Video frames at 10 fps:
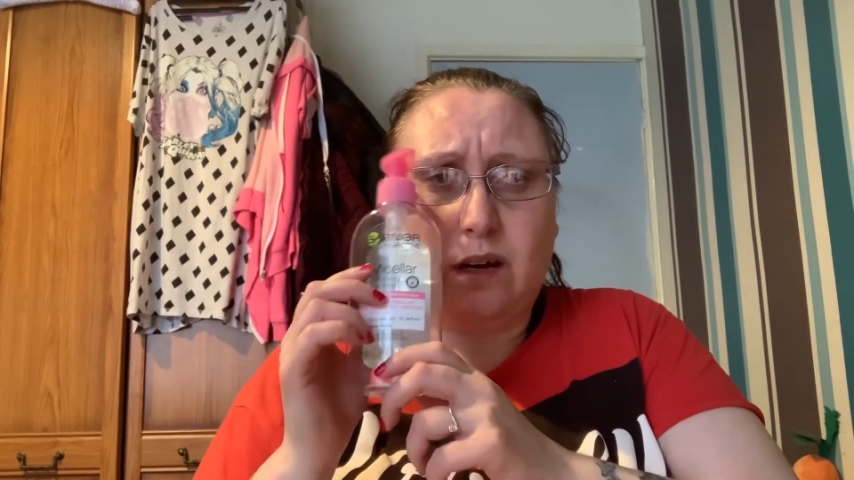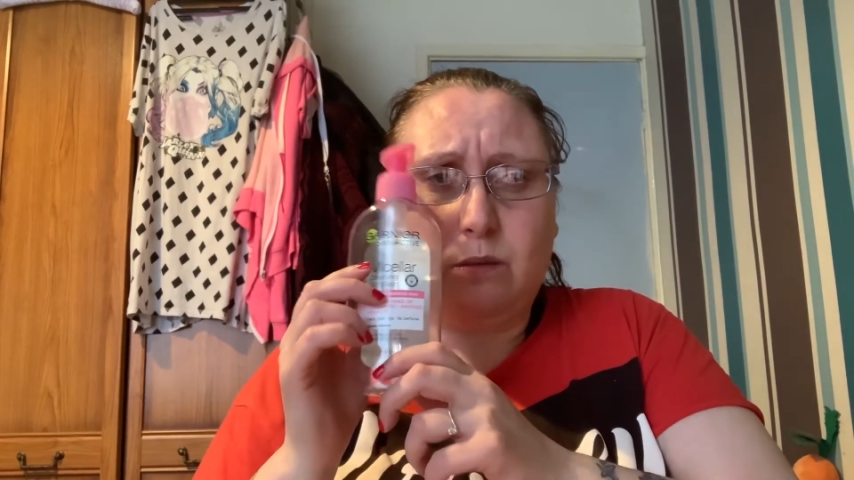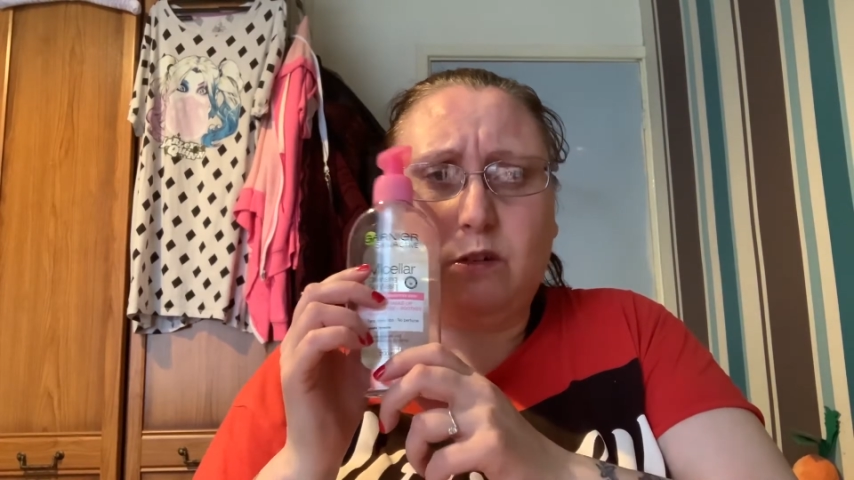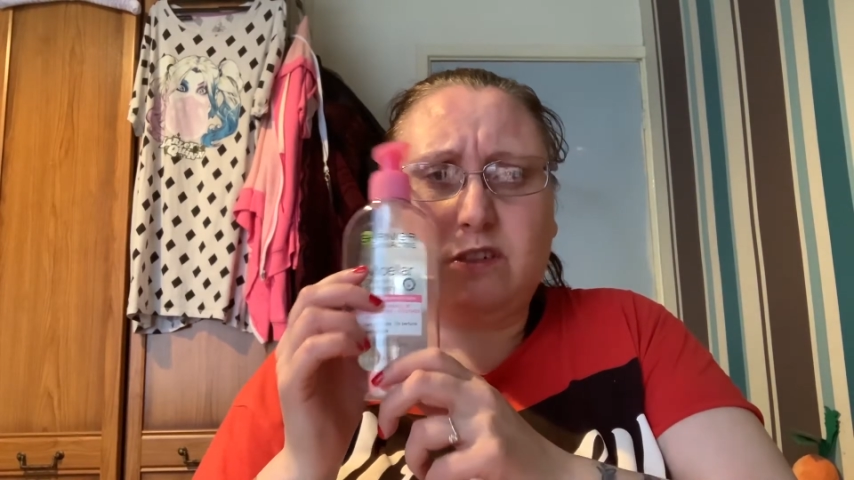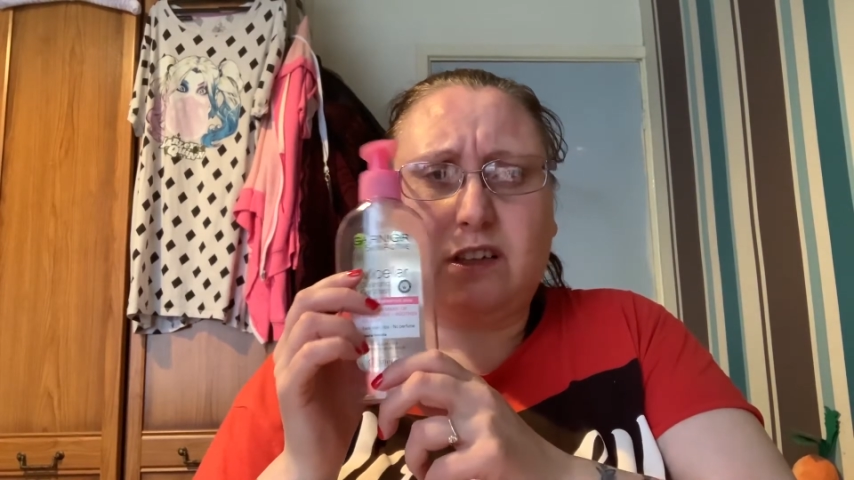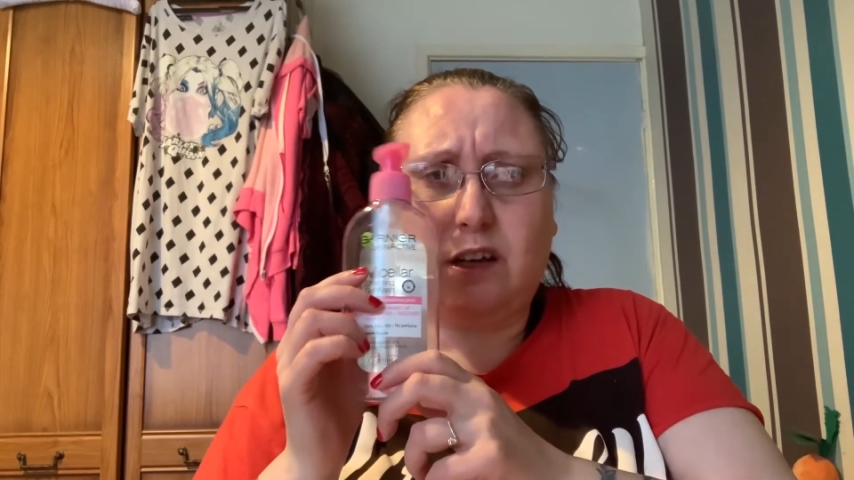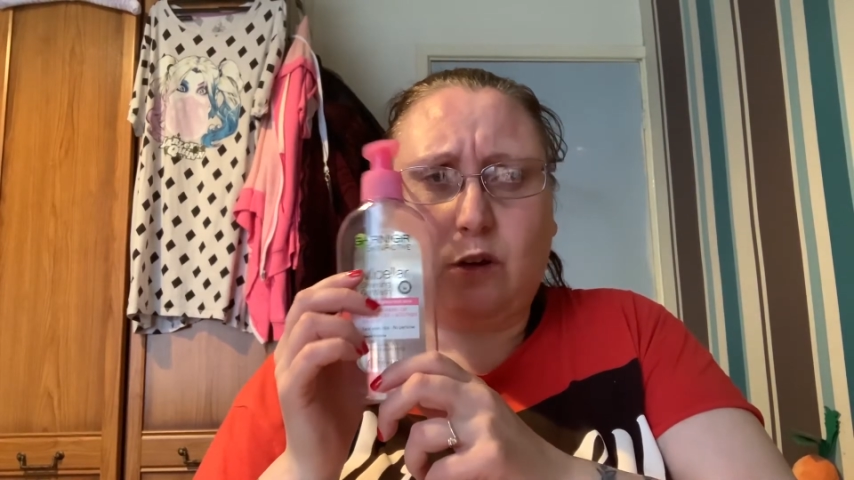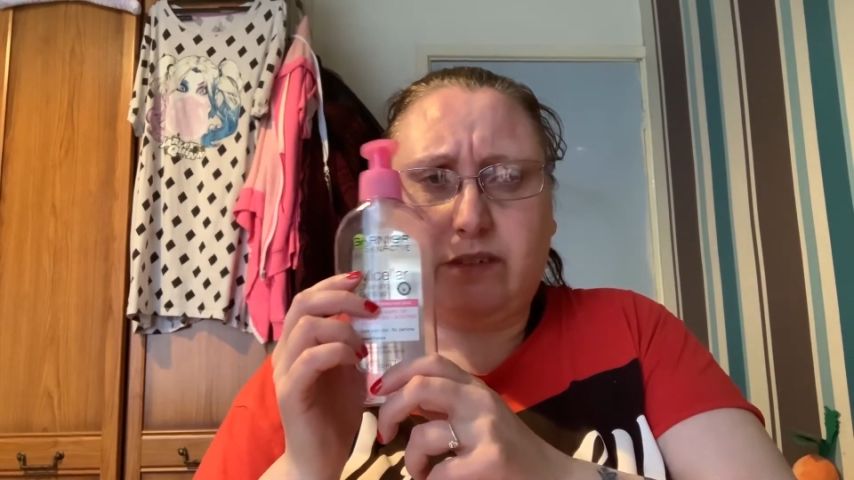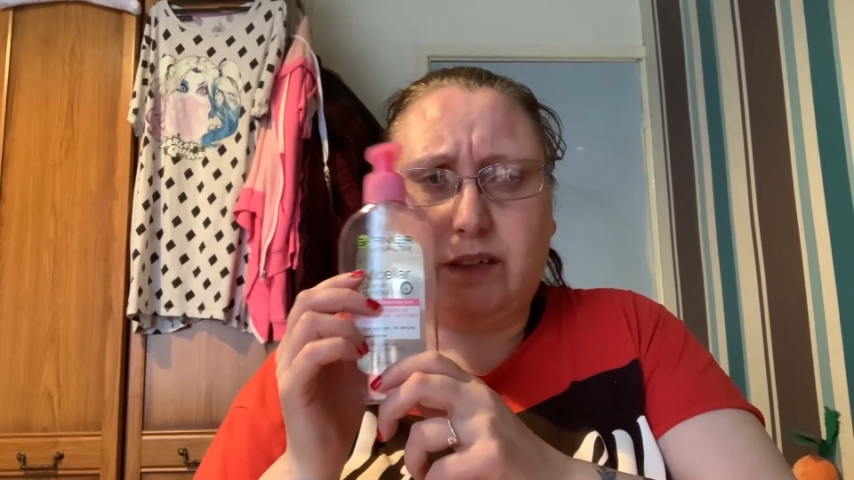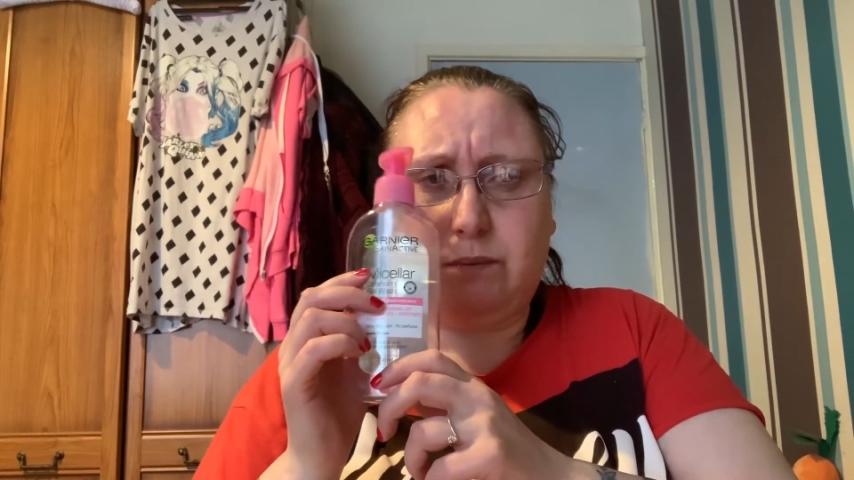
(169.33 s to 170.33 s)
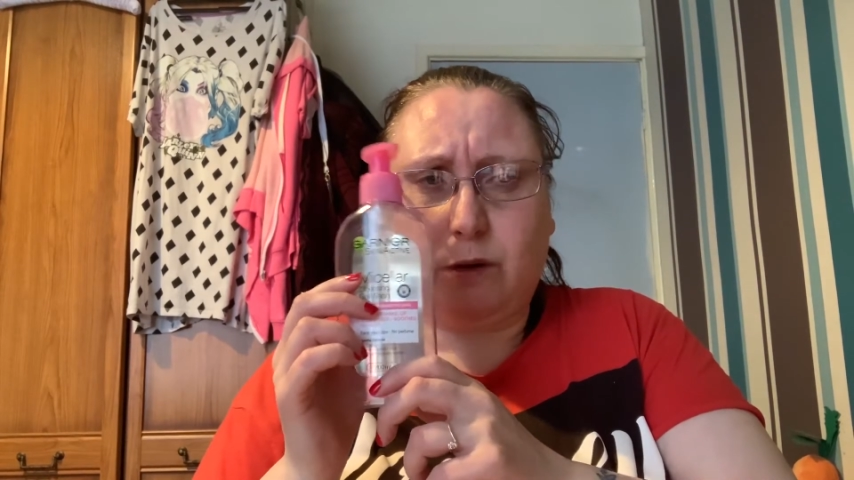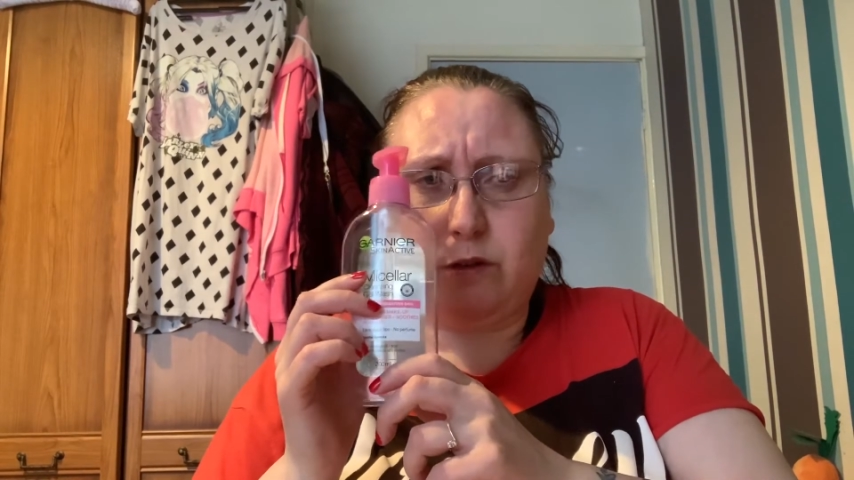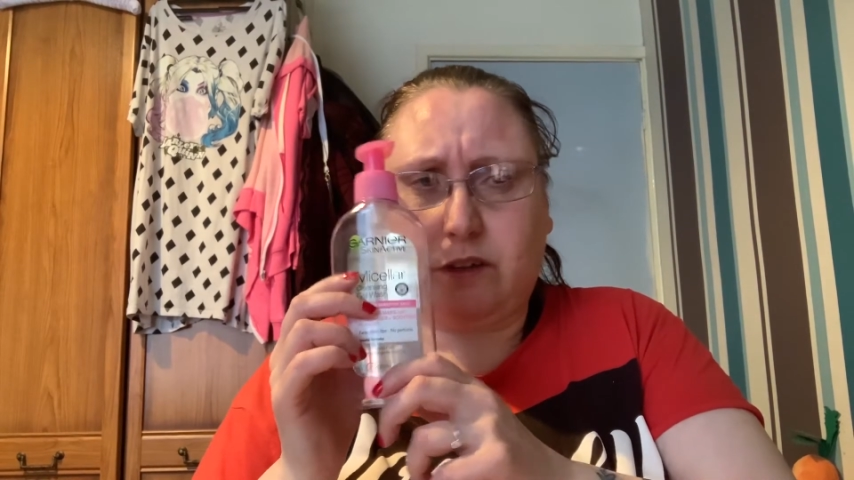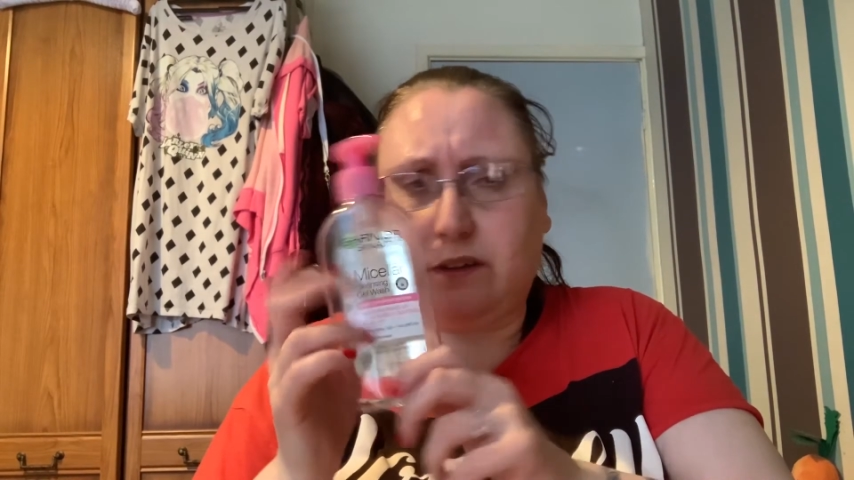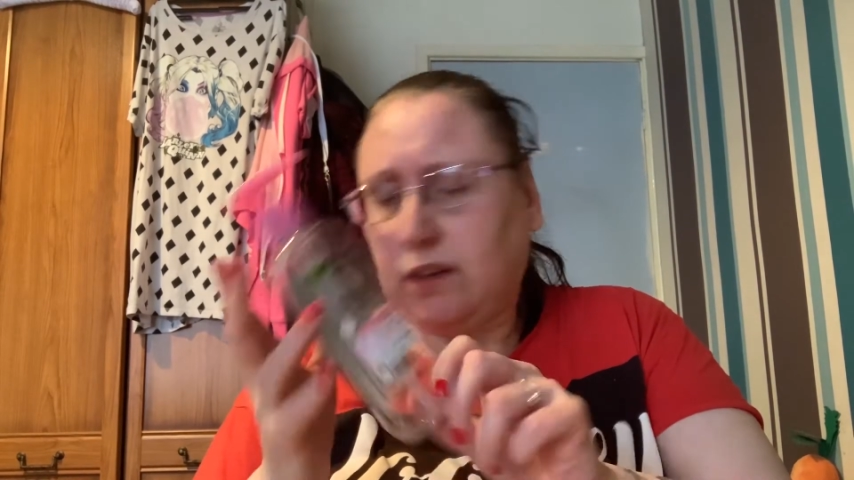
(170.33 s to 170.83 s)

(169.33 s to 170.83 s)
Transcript: I wasn't overly bothered.